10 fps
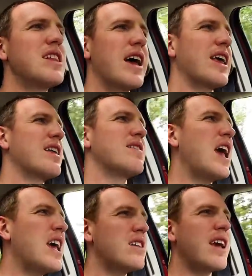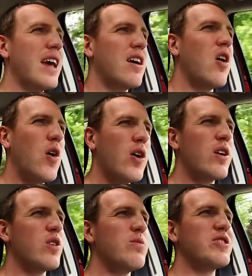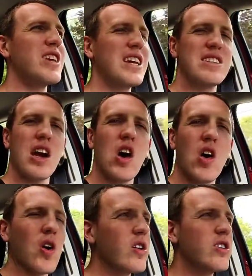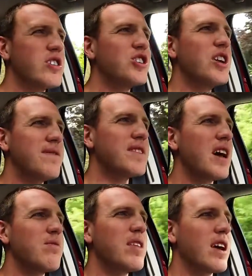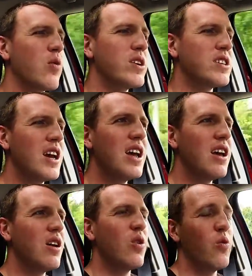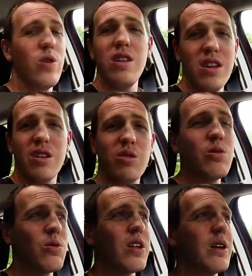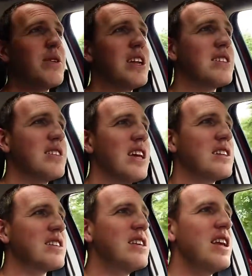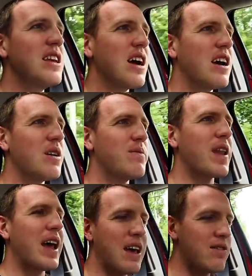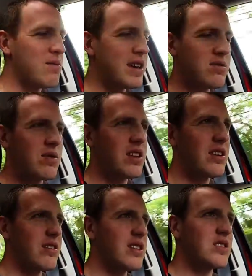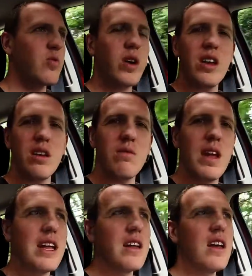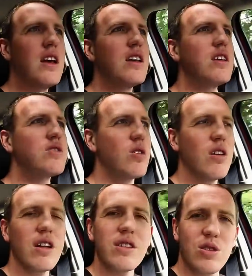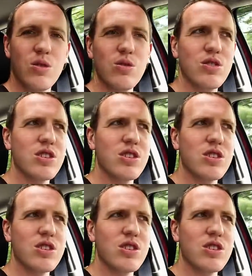like hit kind of hard, almost like it's like a harder shift type thing, which really cool. I mean, it's neat. I haven't messed with this where you can you turn on the cruise